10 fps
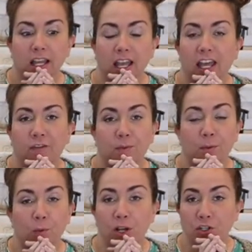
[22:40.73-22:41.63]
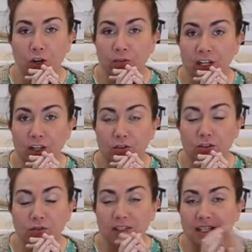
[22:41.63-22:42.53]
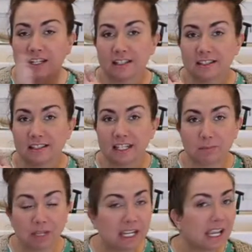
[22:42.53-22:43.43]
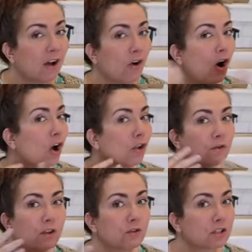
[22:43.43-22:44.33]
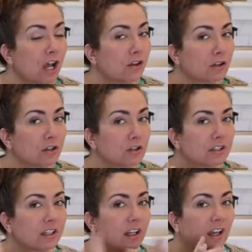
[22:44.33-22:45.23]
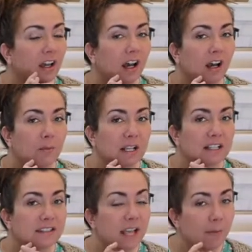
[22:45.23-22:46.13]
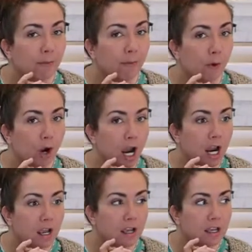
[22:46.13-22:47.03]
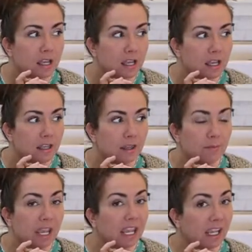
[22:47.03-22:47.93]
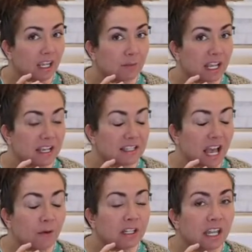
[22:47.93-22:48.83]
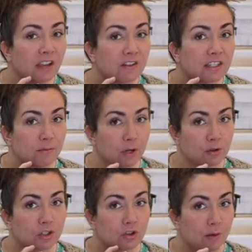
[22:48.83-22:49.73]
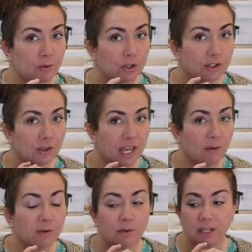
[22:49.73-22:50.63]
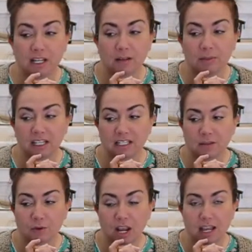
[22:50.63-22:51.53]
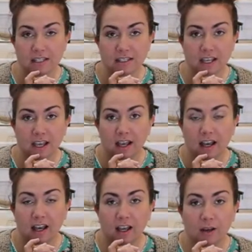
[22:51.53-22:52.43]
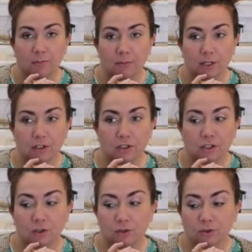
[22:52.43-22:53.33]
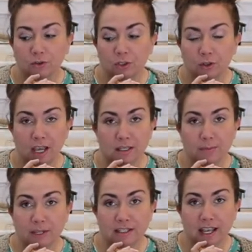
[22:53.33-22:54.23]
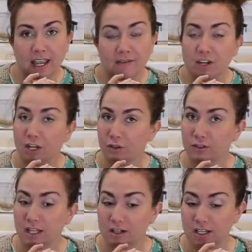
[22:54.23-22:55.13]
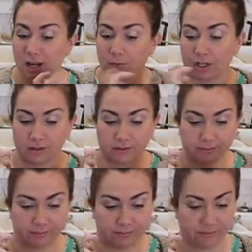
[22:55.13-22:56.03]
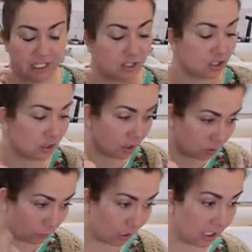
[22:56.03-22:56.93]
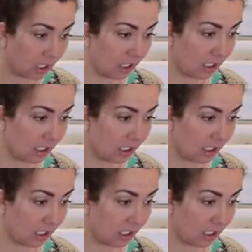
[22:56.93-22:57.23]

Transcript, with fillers: And if you've been watching our videos, you've seen us sneak peek out all of those colors um, except for the pink because that one gave us the most trouble. So that one will be a complete surprise um, to you guys because I have not. And it might be one camera. of the best colors too. It's it's really good.